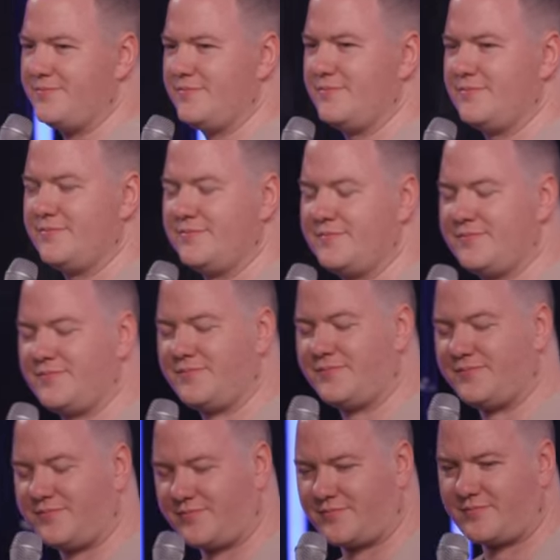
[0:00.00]

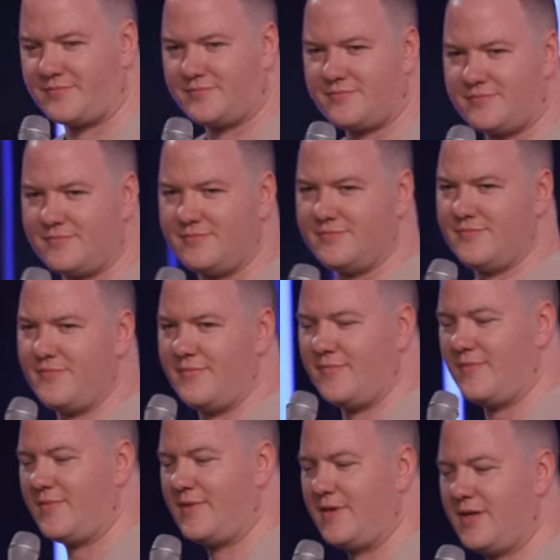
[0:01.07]

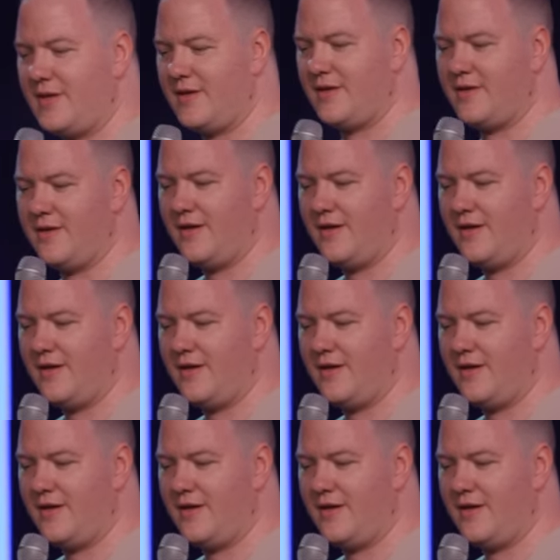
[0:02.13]
Nothing is said.